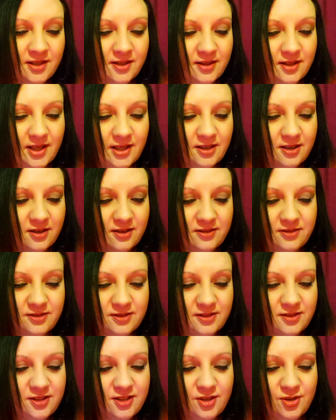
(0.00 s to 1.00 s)
They
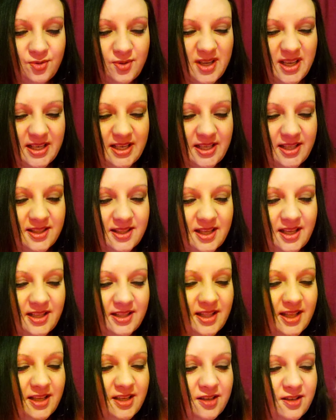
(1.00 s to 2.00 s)
couldn't do anything.
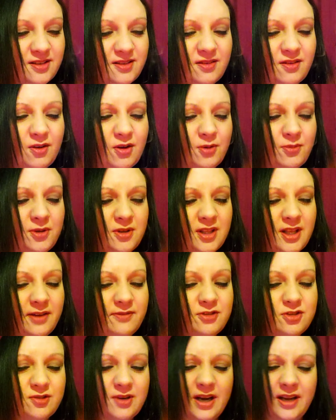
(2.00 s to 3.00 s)
They couldn't harm you. They've
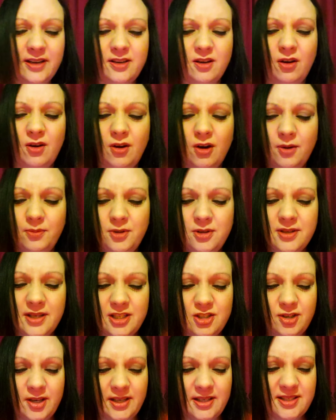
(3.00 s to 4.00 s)
tried to harm you. They
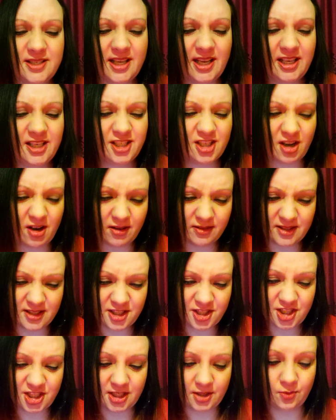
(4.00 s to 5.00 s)
tried to take all this
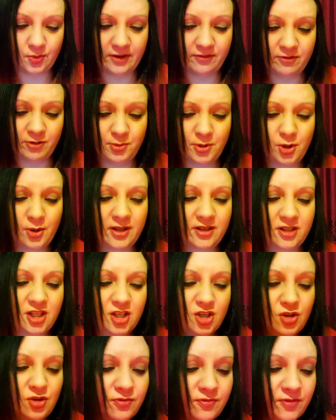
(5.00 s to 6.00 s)
shit away from you, and
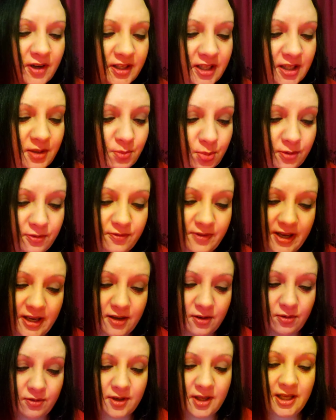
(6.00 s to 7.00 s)
you fucking
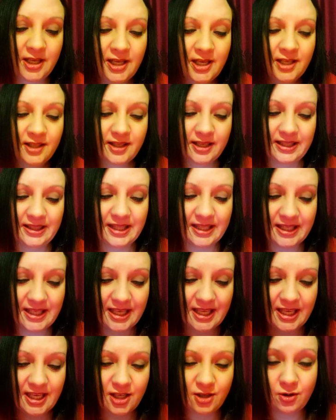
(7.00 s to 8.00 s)
prevailed like the
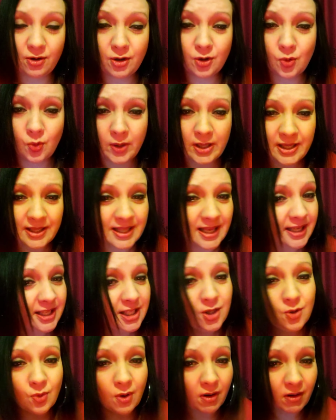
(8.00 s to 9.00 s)
king or queen that
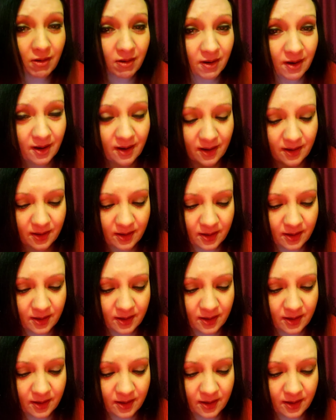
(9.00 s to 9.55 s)
you are.